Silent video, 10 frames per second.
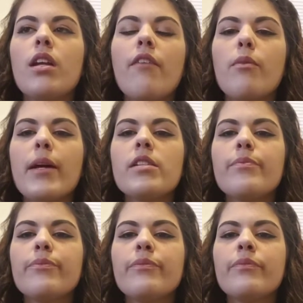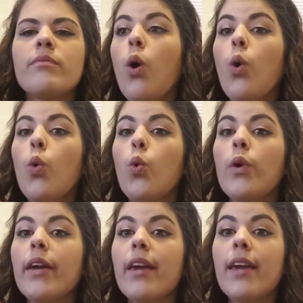Never mind.
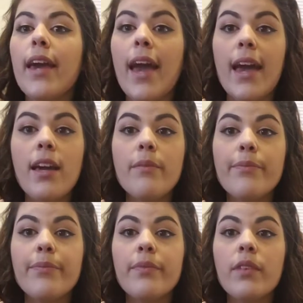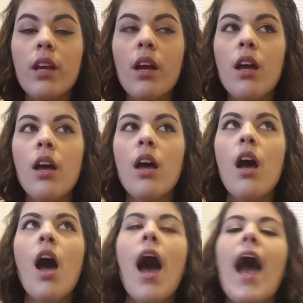Okay.
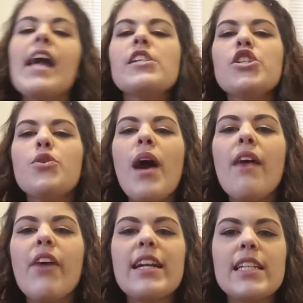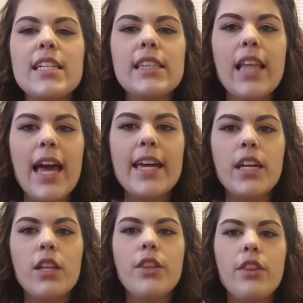"Hi, do you have, I need,
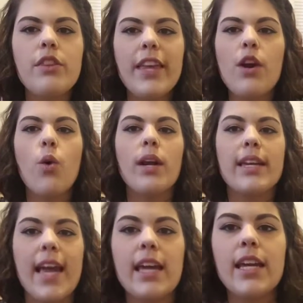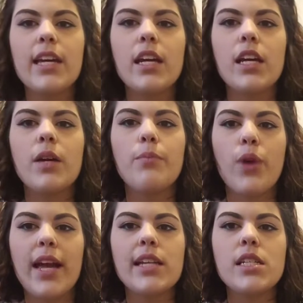like, like, organic
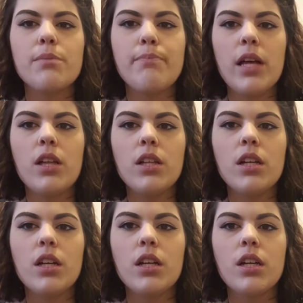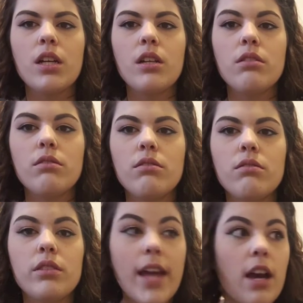brand milk."
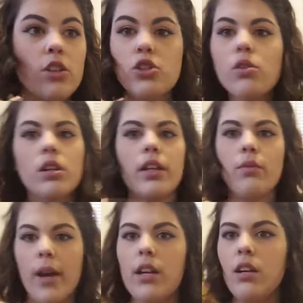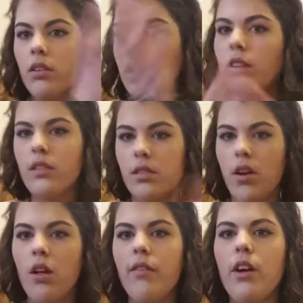"Yeah, sure, like, right here, like, this is
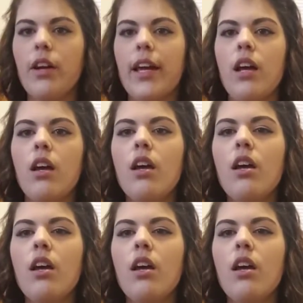all of our again."